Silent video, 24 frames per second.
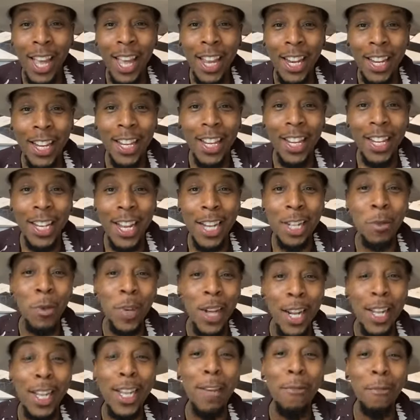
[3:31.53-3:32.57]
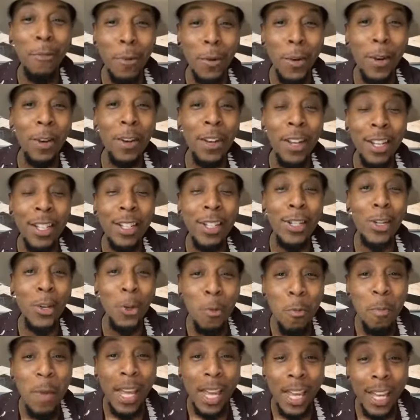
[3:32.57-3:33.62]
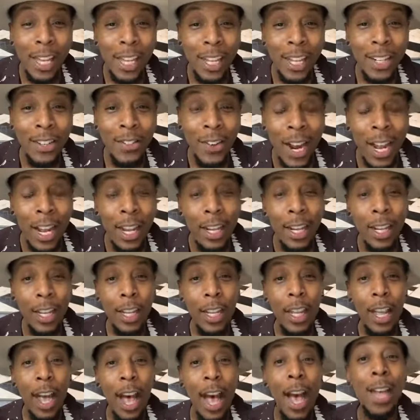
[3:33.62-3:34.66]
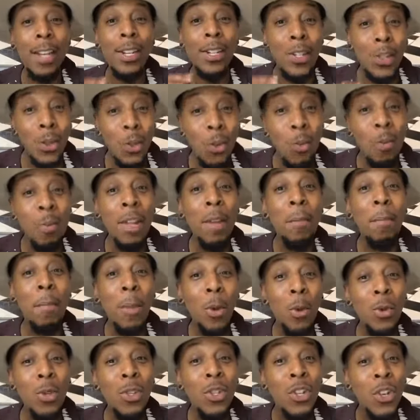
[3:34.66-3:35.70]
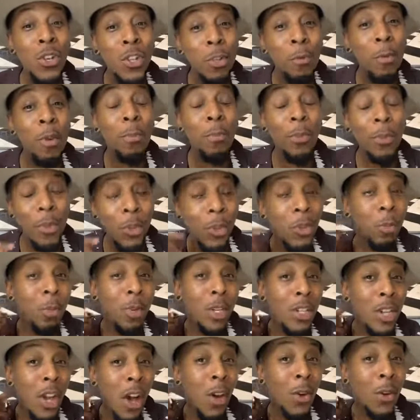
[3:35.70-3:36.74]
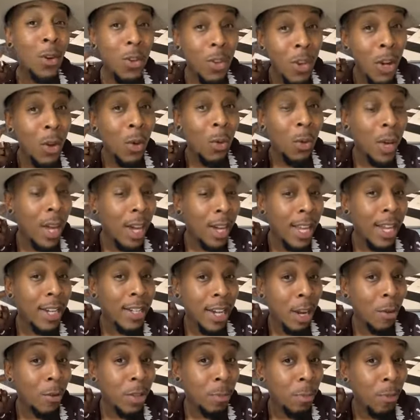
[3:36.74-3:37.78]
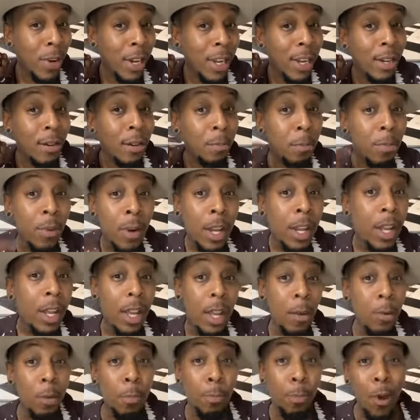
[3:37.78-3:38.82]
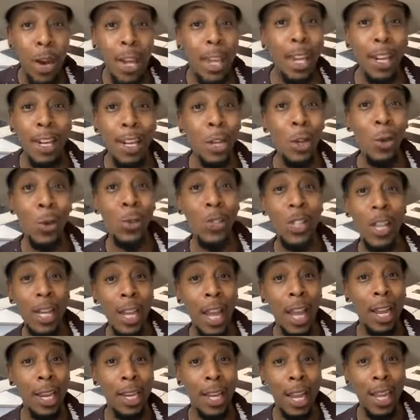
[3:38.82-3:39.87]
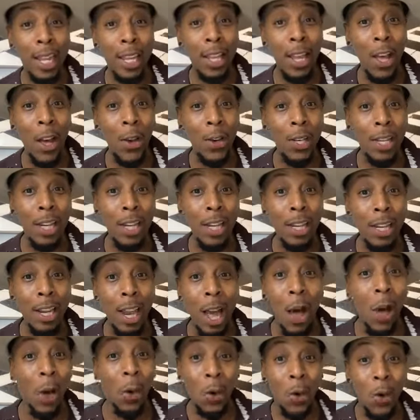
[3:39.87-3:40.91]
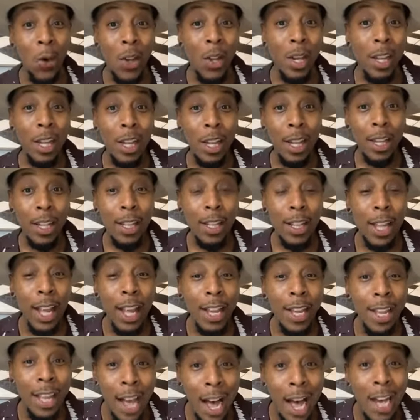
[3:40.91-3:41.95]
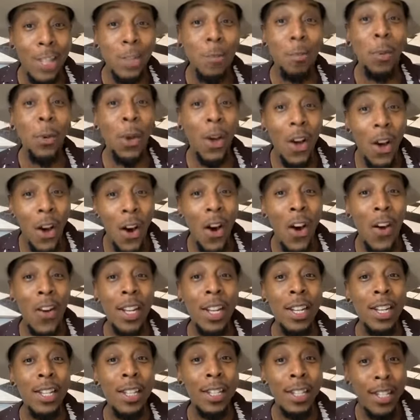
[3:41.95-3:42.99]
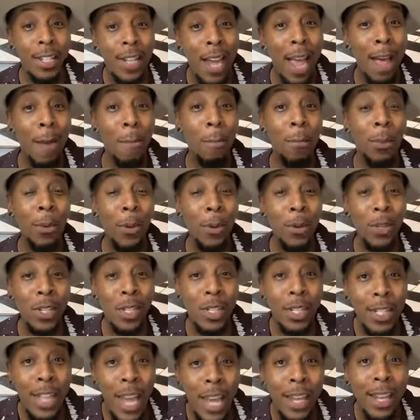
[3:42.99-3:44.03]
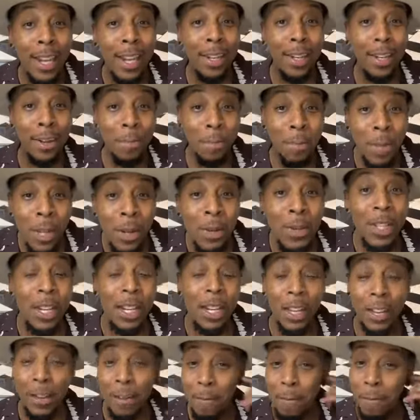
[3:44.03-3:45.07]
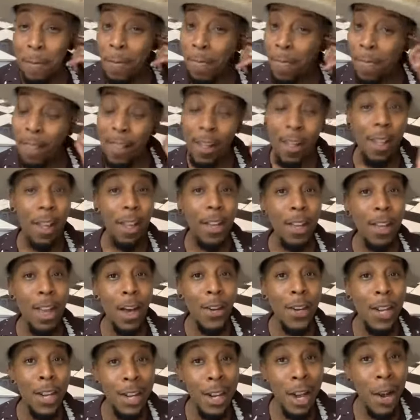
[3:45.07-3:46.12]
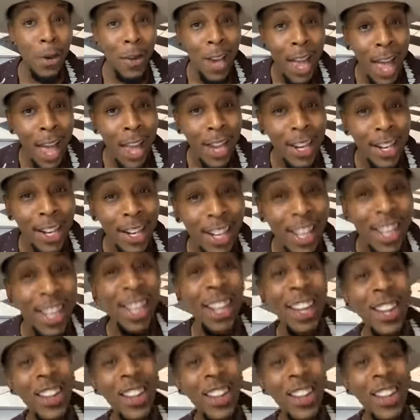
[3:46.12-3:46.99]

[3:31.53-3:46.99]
and, and that's what I get for assuming, right? I assumed that most church people knew, but y'all don't know. Well, I guess I was breaking, it was breaking news today. Like y'all didn't know that gospel artists sample secular music. Y'all didn't know that?